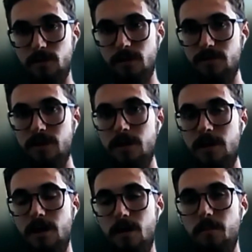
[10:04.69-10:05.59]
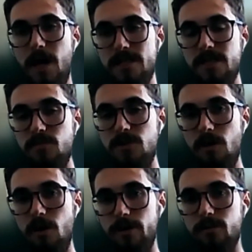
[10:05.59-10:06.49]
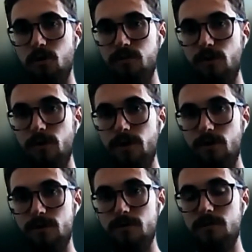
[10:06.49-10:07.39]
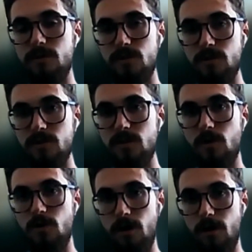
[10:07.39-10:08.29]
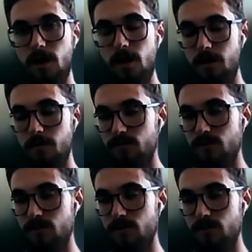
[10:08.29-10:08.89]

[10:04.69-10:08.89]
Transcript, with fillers: They're even meant to be on your portfolio so uh,